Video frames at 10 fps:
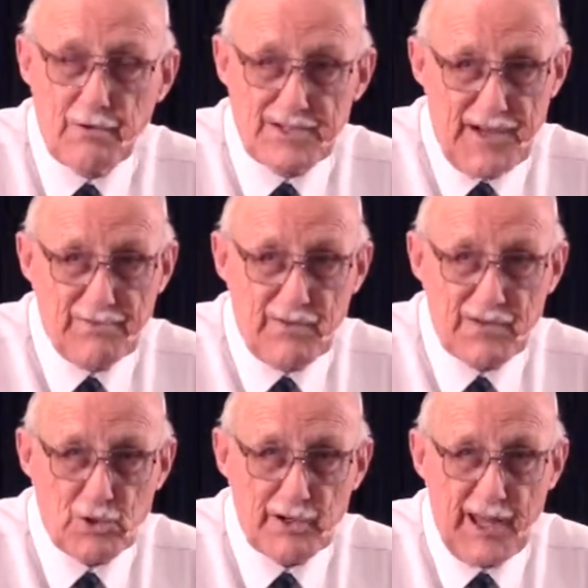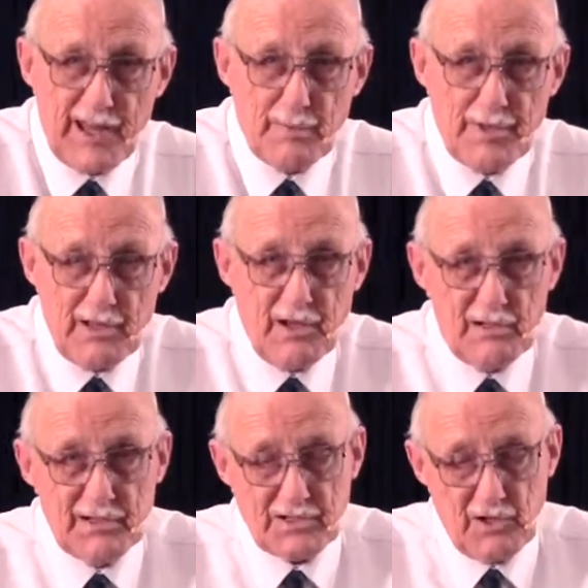There were seven of us all together, but
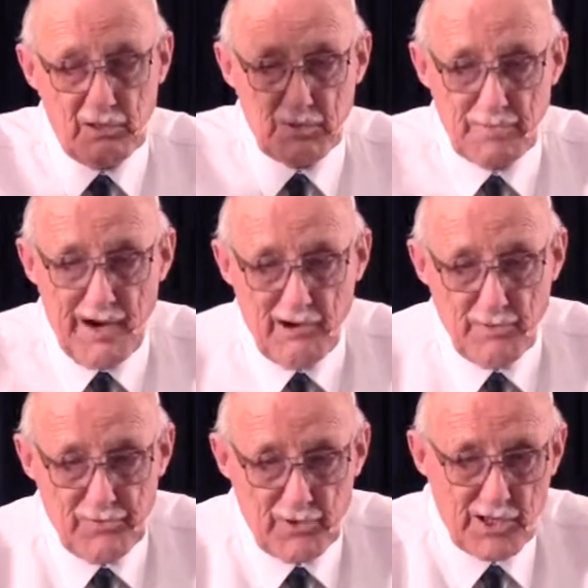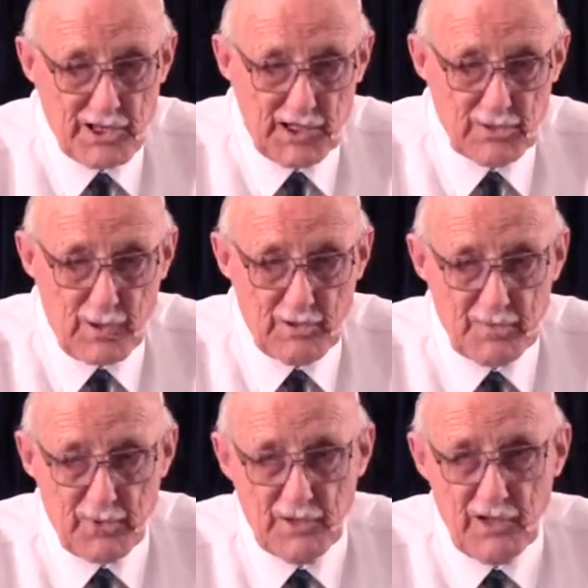the oldest girl was married before the youngest
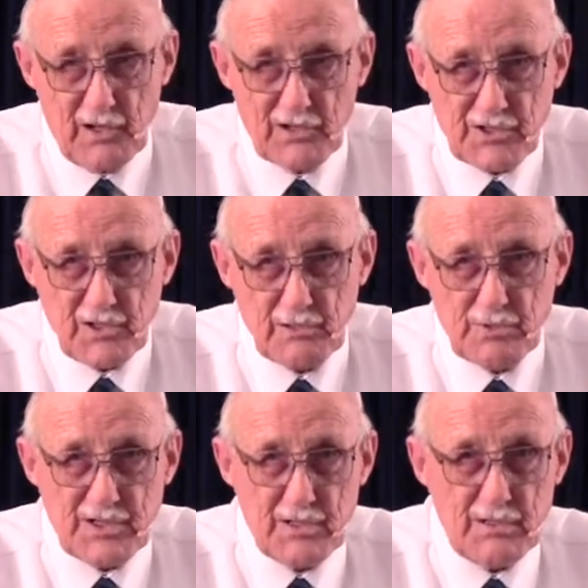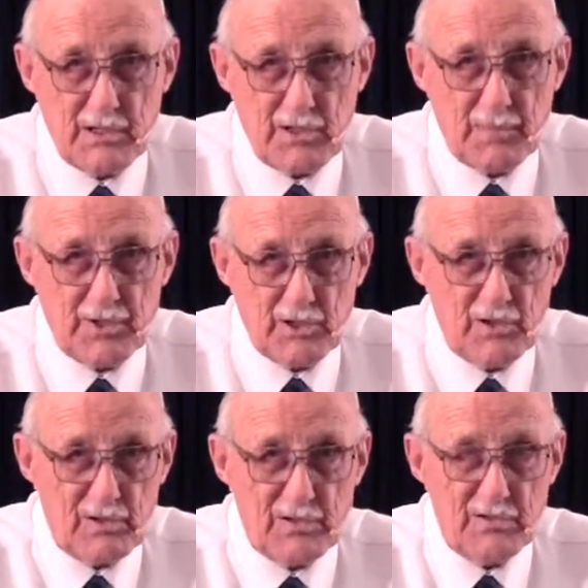one was born. The oldest girl was an
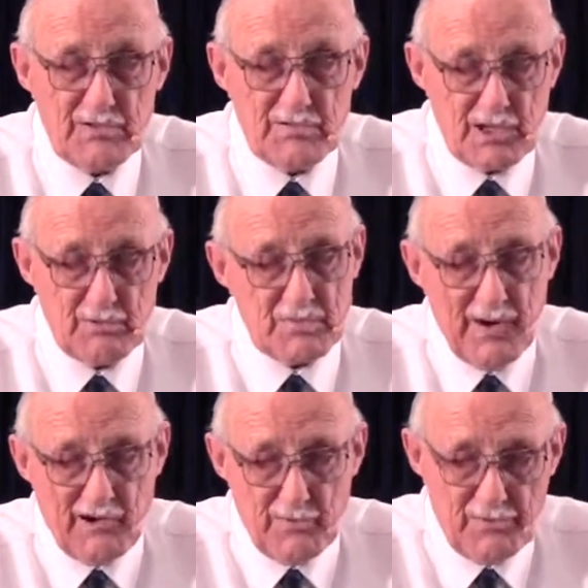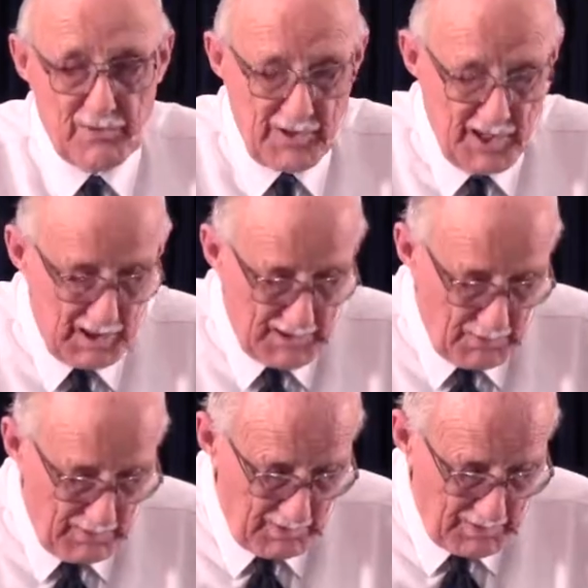adopted girl. She was married before the
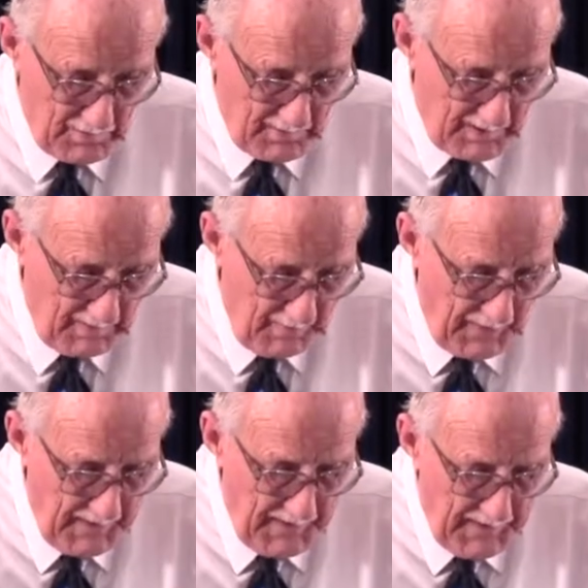youngest one was born.